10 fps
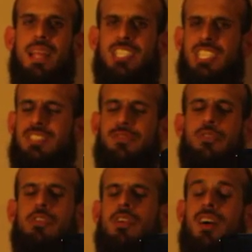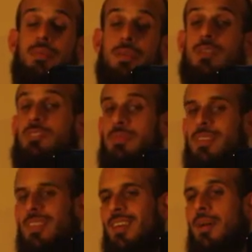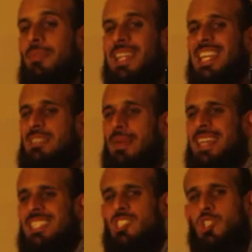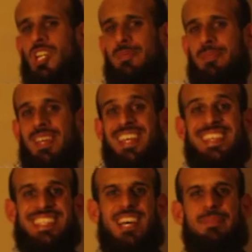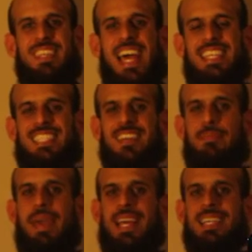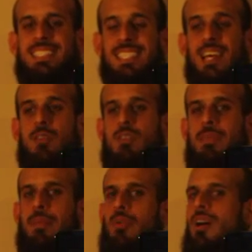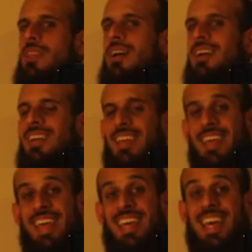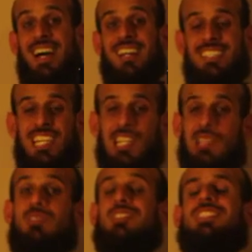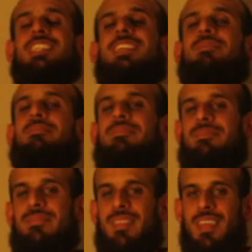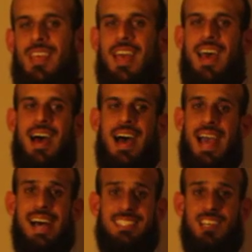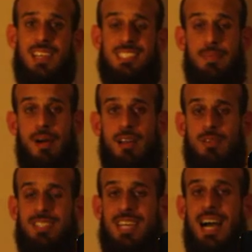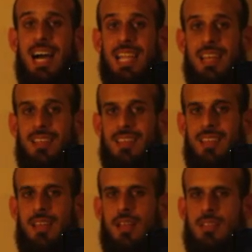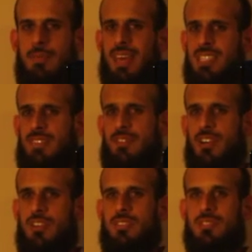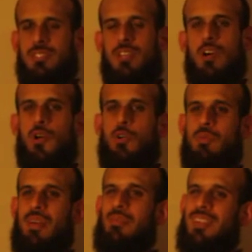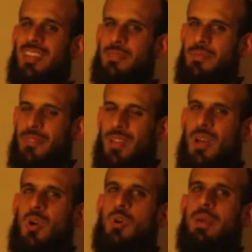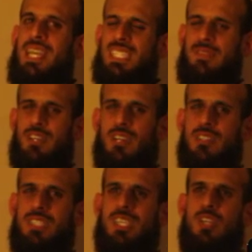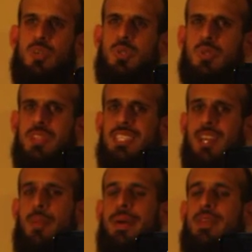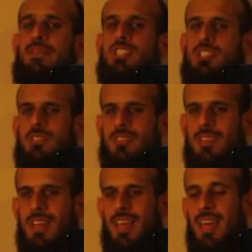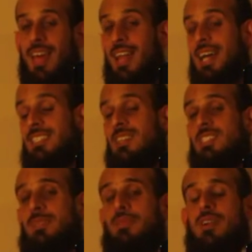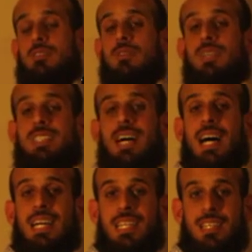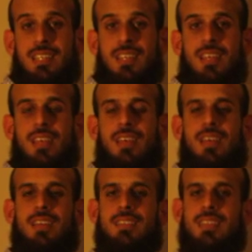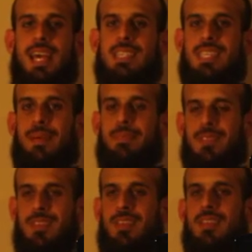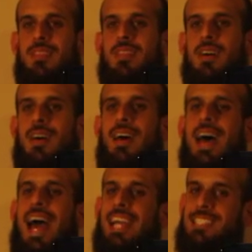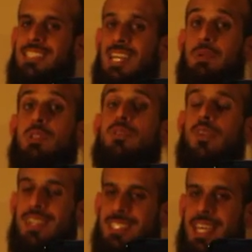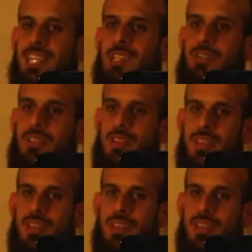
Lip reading: just for amusement, but let's make this trip something that is going to make us remember Allah and get us closer to Him. I ask Allah subhanahu wa ta'ala to make us of those who remember Him, who make us of those who do things that are beneficial, and I ask Allah subhanahu wa ta'ala to accept the actions that we do for His sake alone.